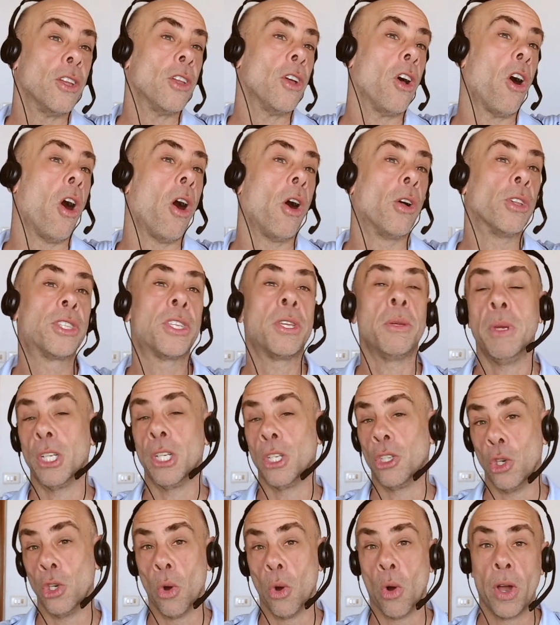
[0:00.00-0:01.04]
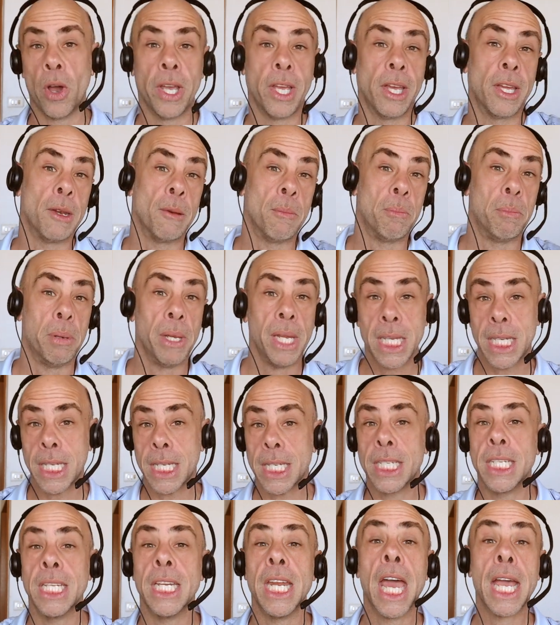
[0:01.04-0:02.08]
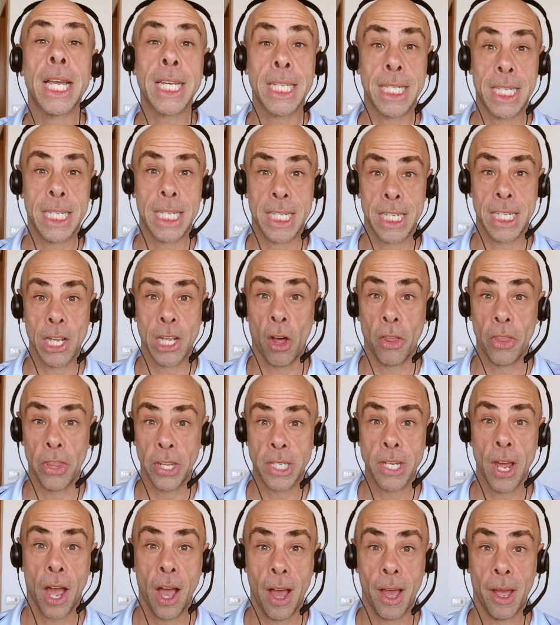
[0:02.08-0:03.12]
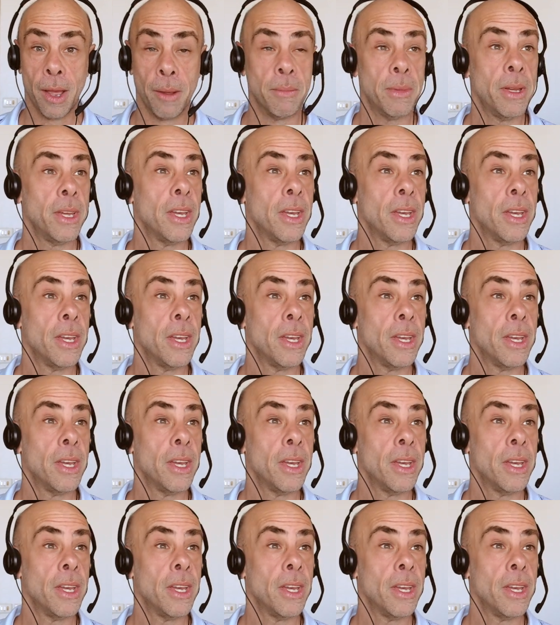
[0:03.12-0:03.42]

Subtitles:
ultimate joy and bliss and ecstasy all the time,